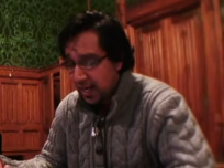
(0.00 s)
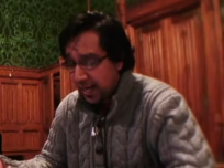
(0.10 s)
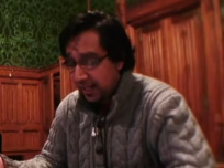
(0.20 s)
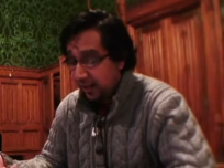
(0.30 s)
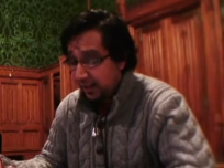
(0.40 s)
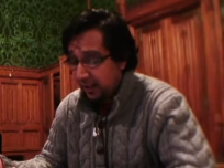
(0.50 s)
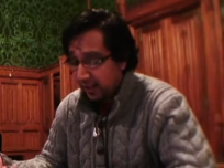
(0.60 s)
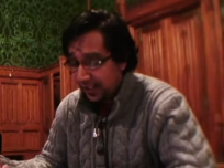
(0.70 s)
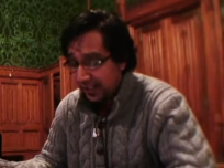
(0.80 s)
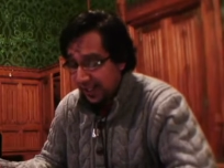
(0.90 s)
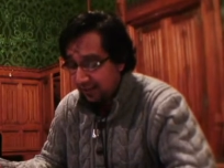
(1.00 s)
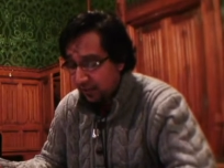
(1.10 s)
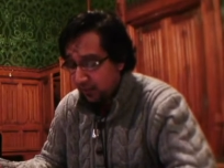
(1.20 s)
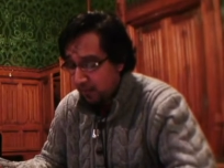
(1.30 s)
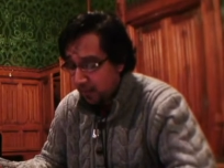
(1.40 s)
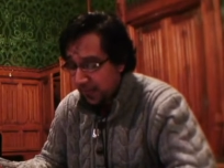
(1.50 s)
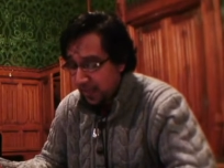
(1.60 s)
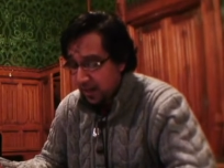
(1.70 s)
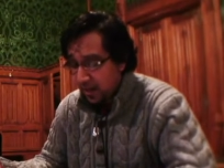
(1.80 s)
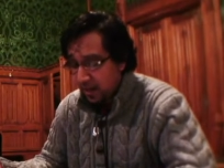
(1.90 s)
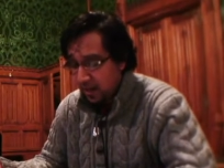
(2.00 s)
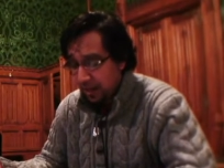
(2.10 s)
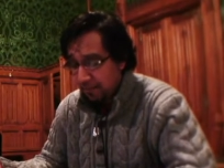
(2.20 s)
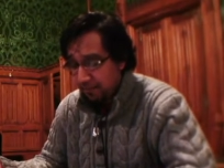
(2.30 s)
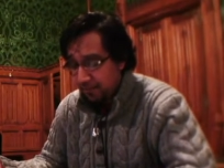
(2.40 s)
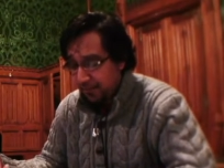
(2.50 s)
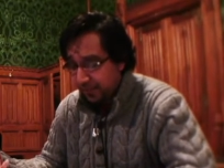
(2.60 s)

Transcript: in nineteen ninety-seven, um,